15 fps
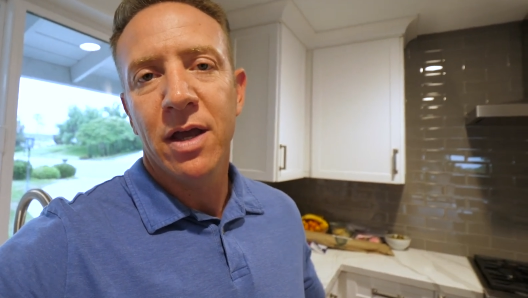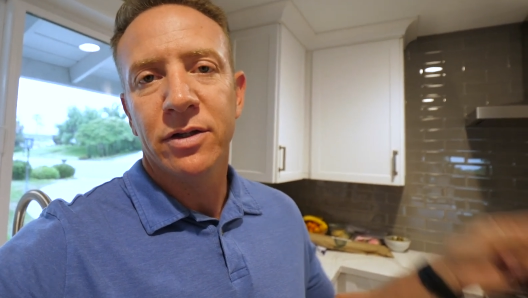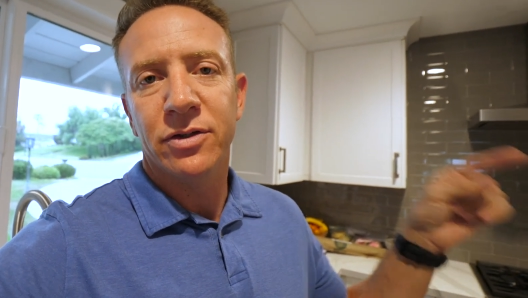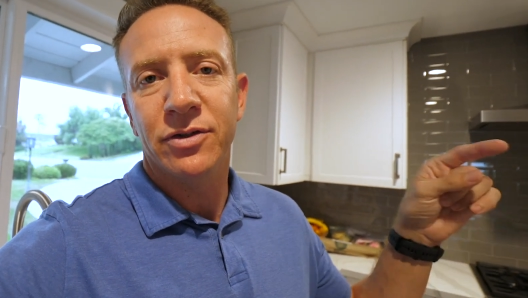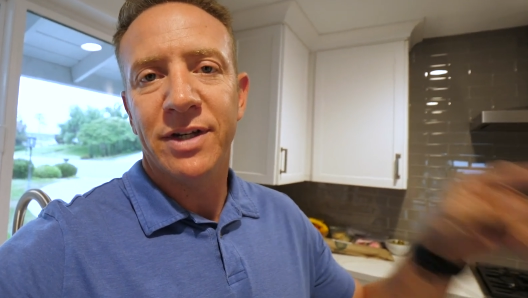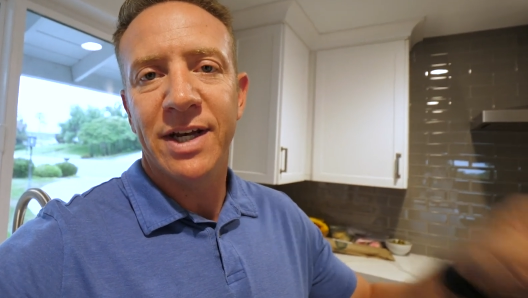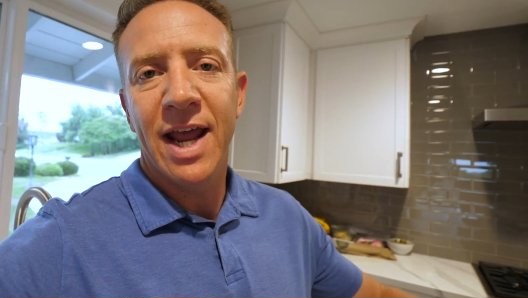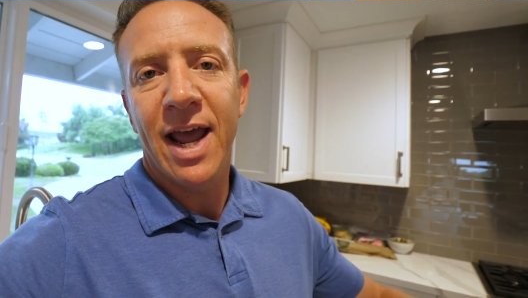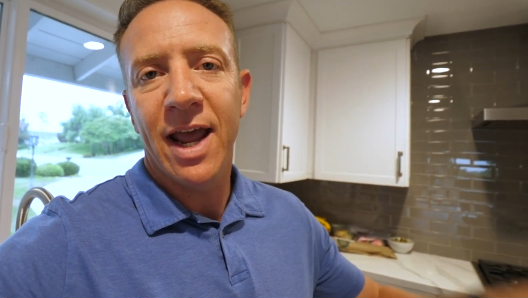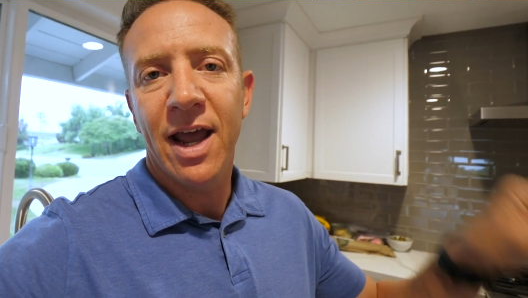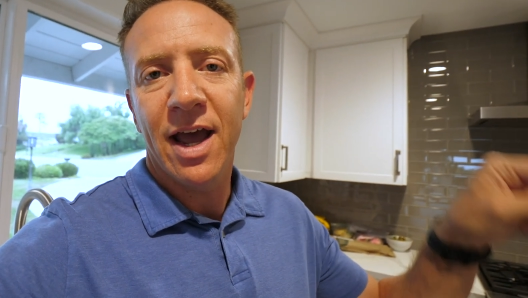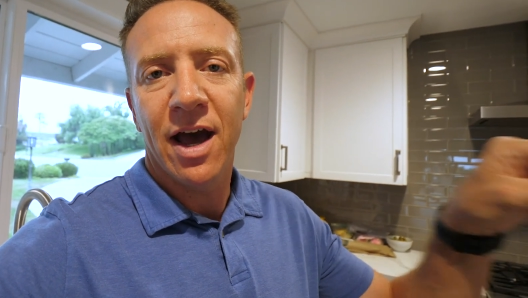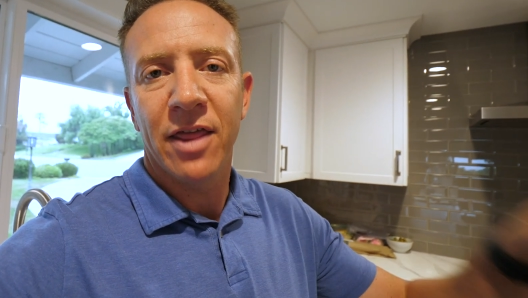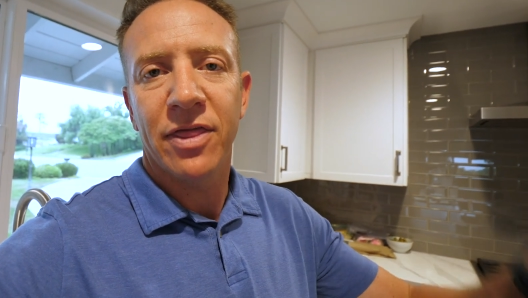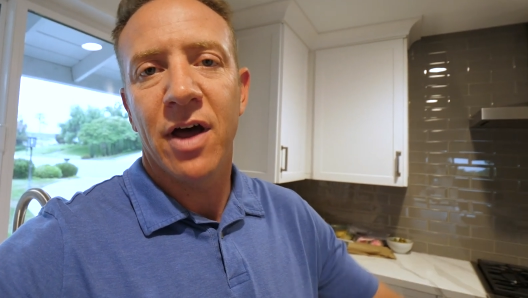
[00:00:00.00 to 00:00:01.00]
so
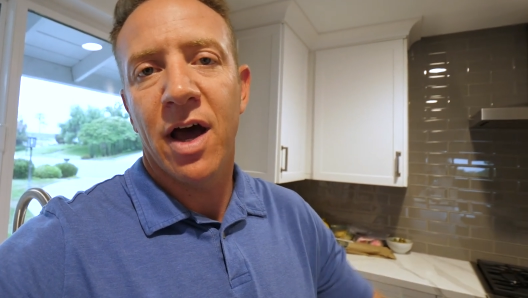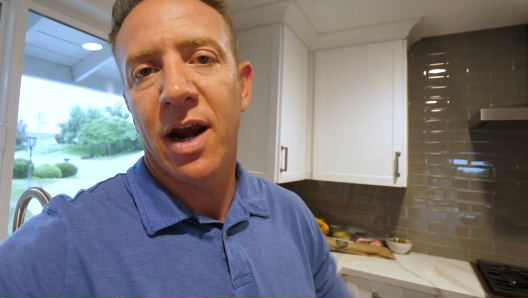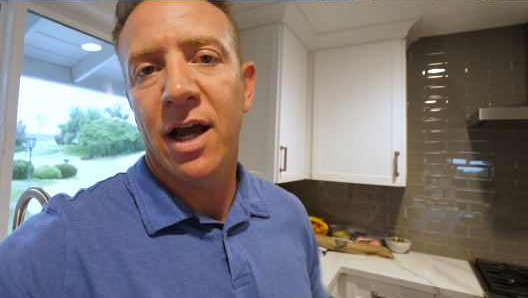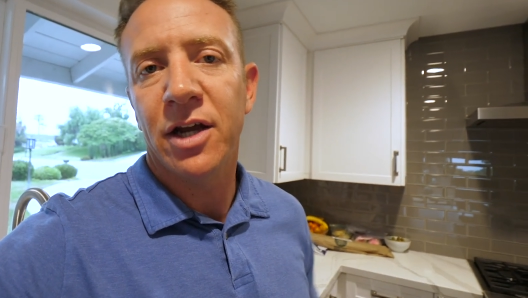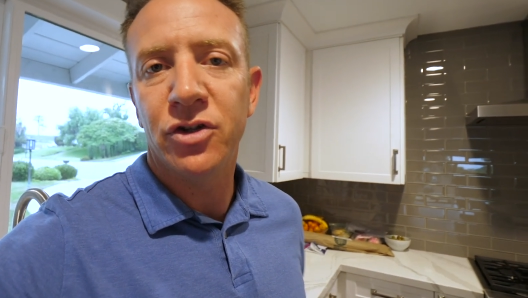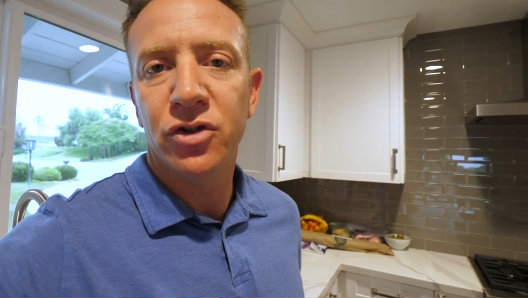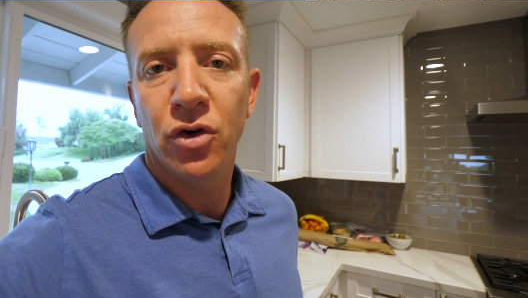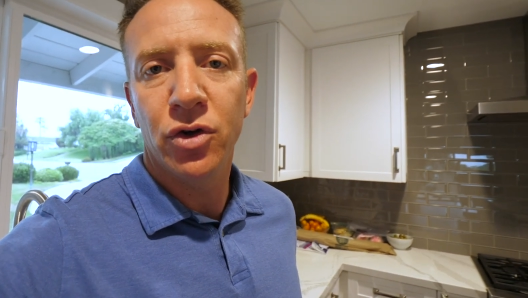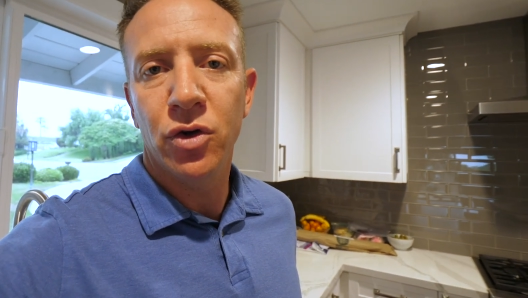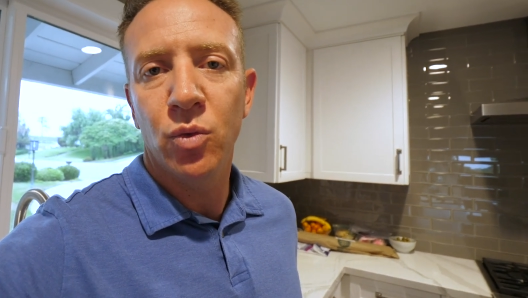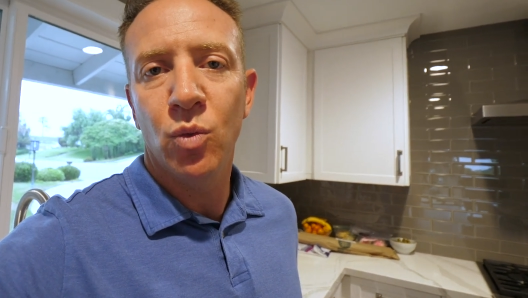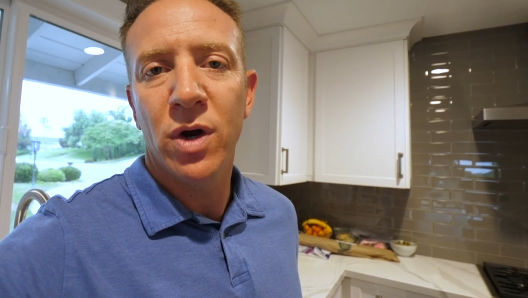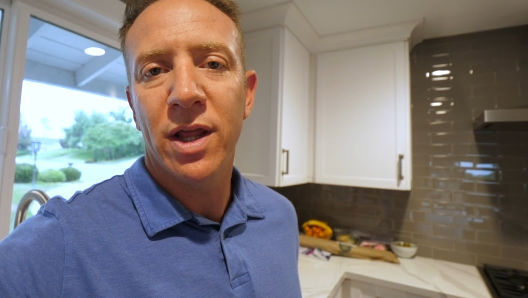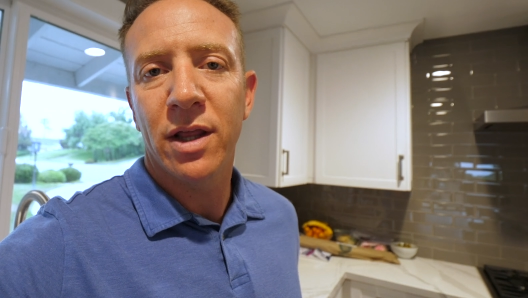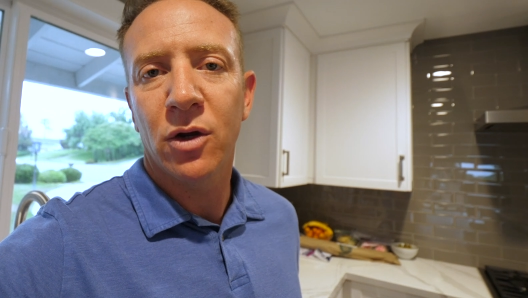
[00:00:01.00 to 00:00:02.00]
today I thought I'd show you
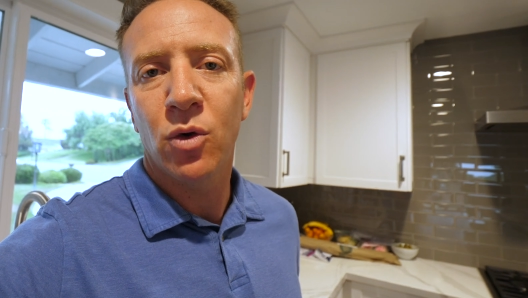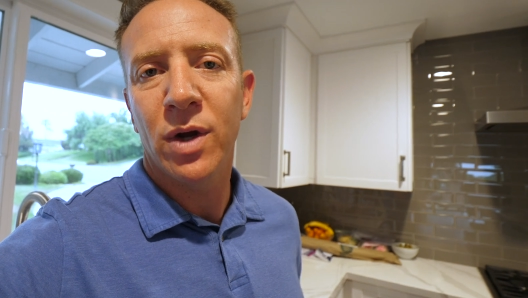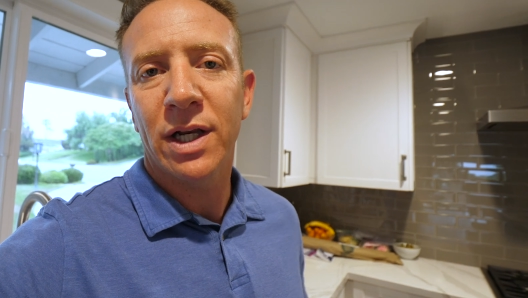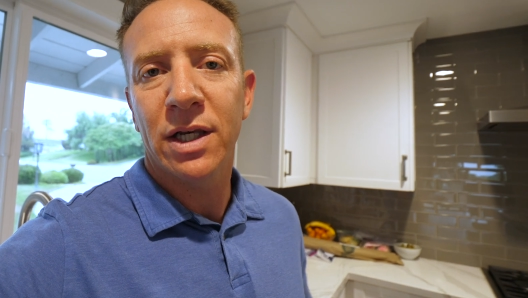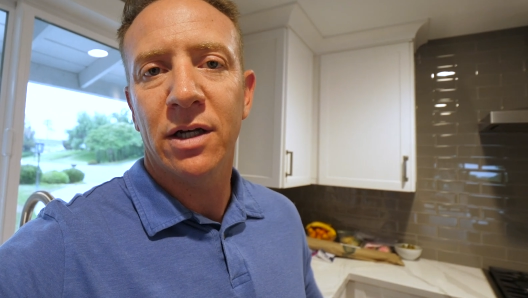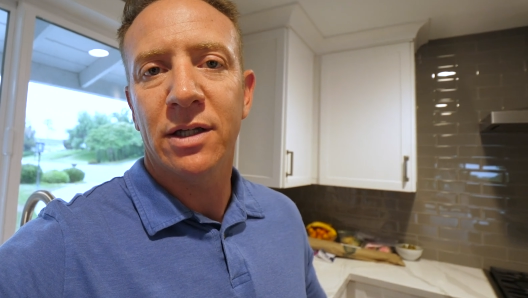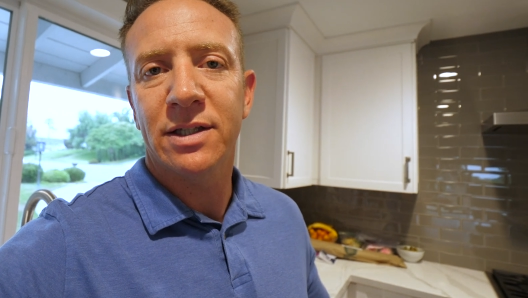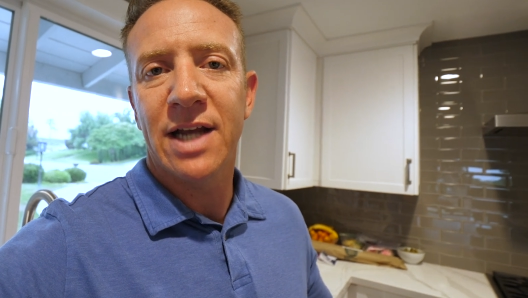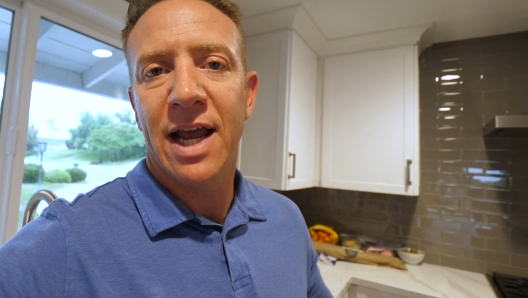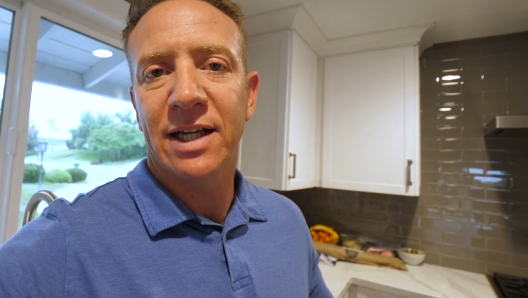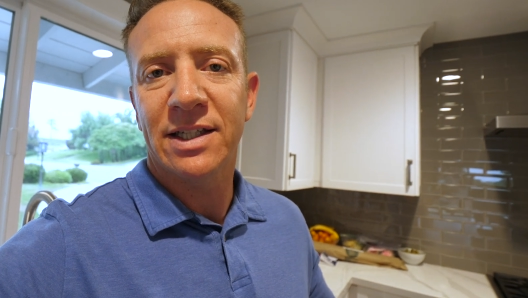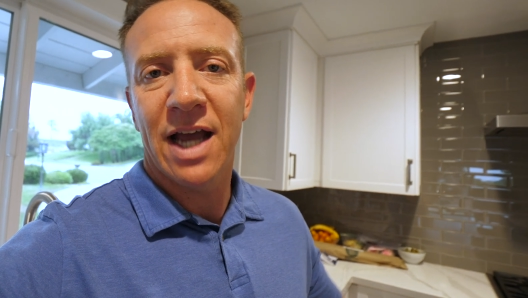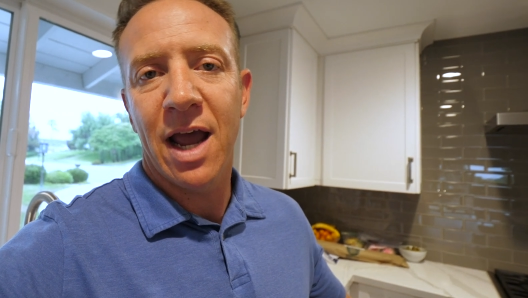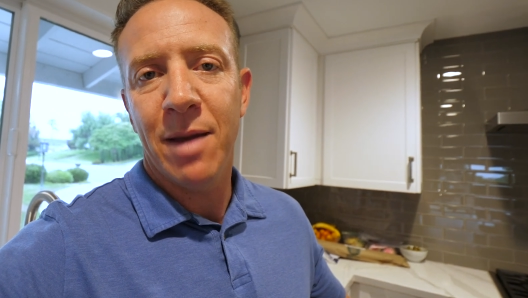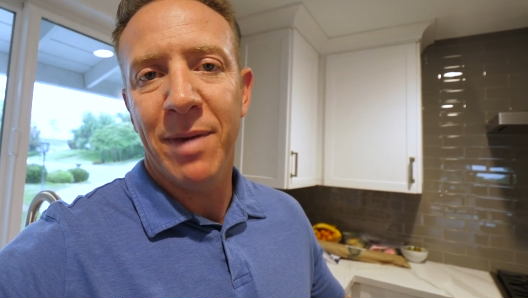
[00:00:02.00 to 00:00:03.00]
one of the quick little
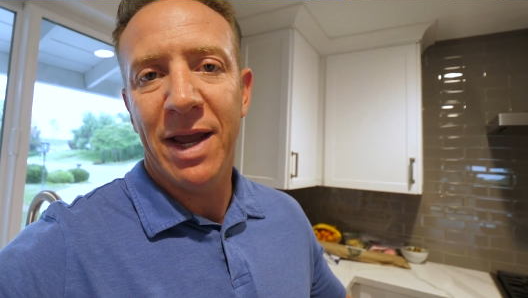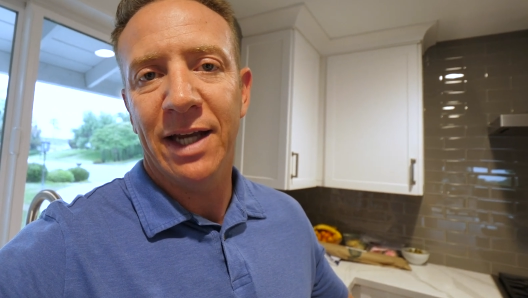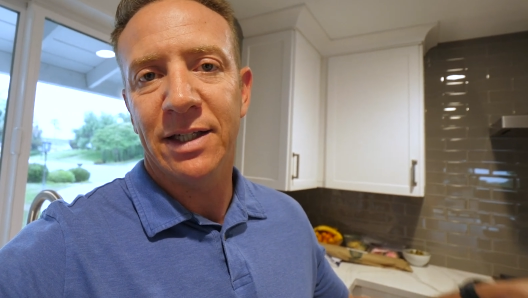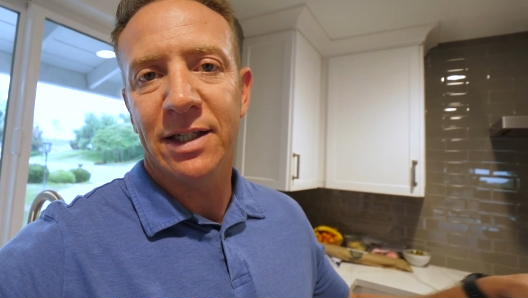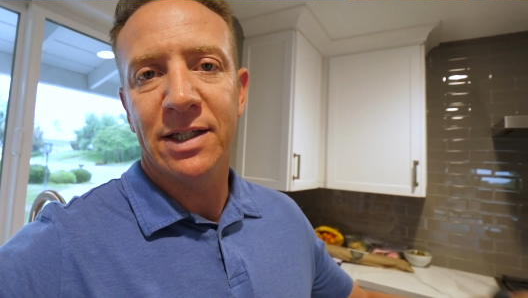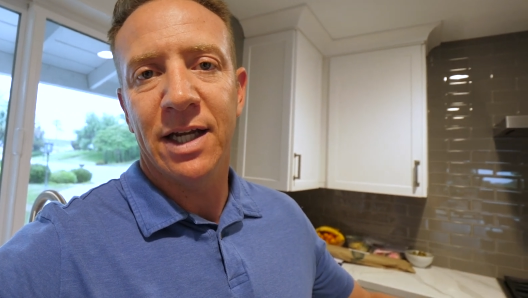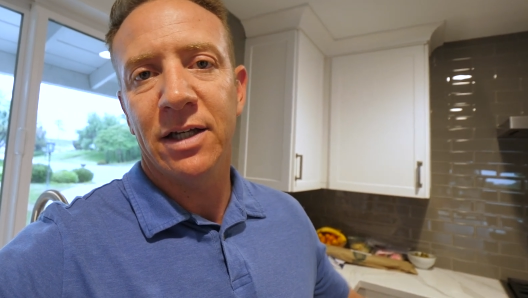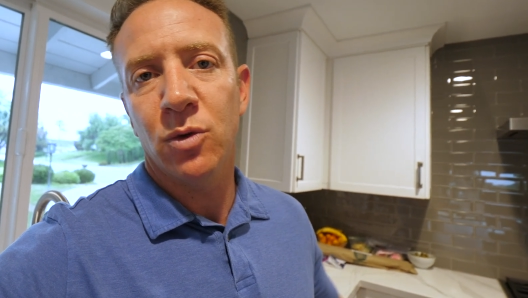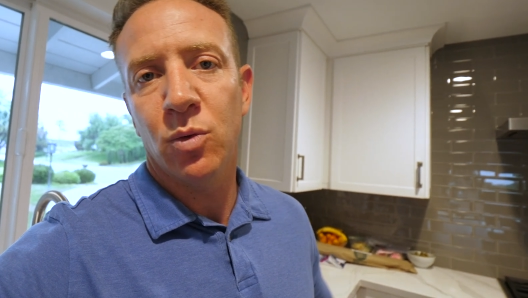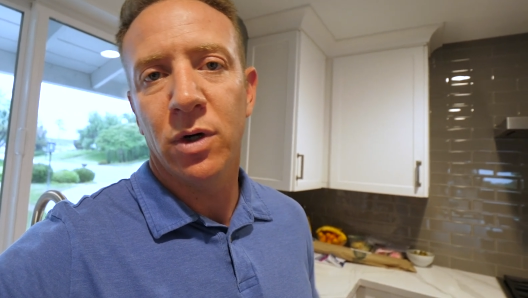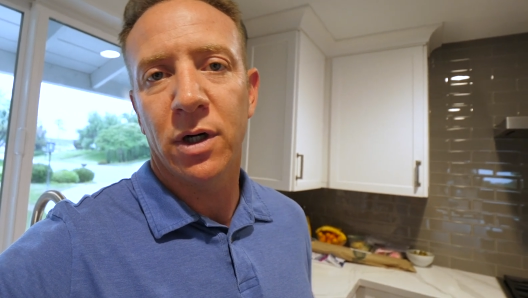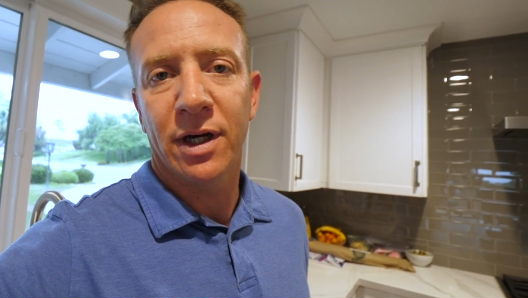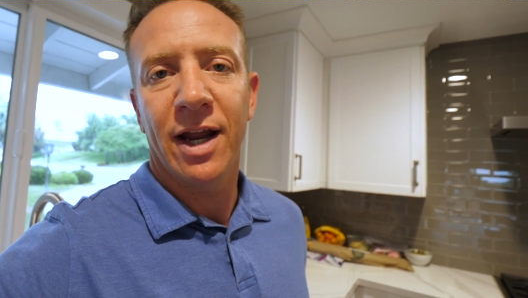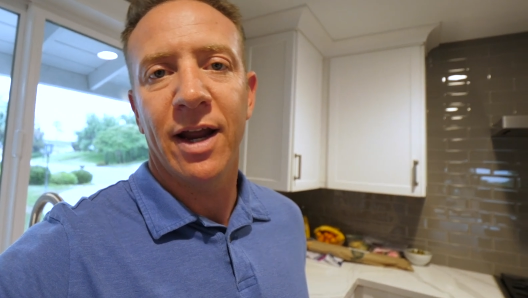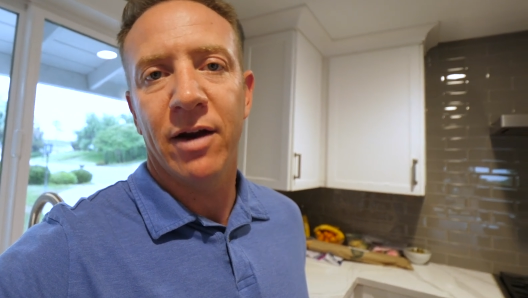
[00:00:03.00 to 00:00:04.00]
snacks I make to take to
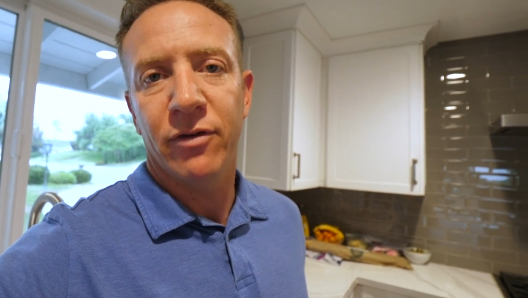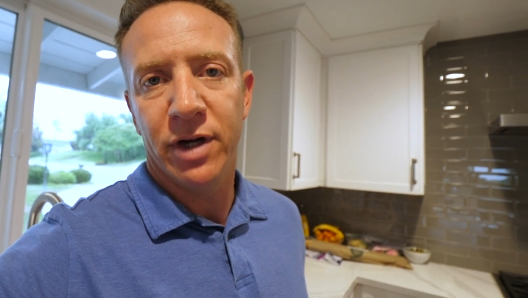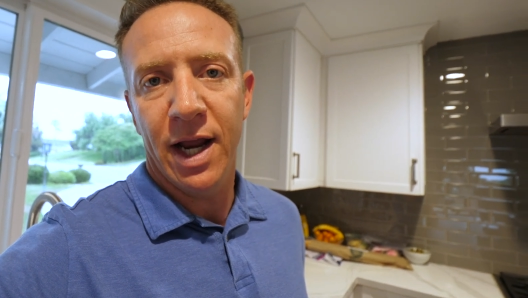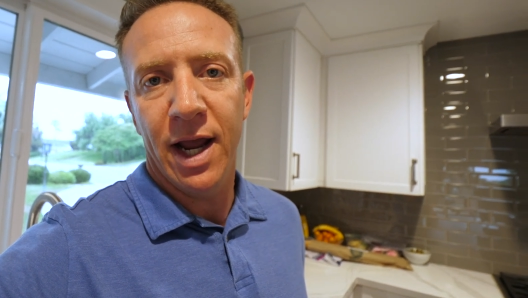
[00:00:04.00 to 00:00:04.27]
work every